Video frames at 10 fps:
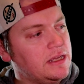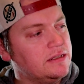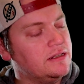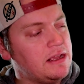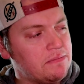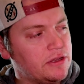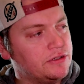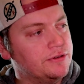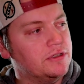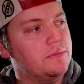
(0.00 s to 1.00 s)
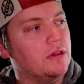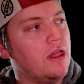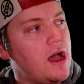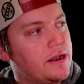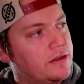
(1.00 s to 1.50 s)
he's a name that shows up a
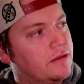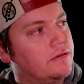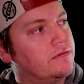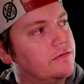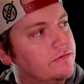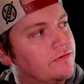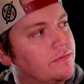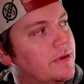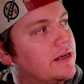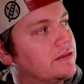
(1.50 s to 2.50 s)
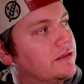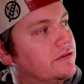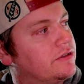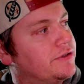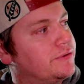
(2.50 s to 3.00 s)
lot from back then
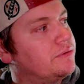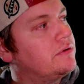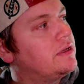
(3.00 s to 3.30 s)
too.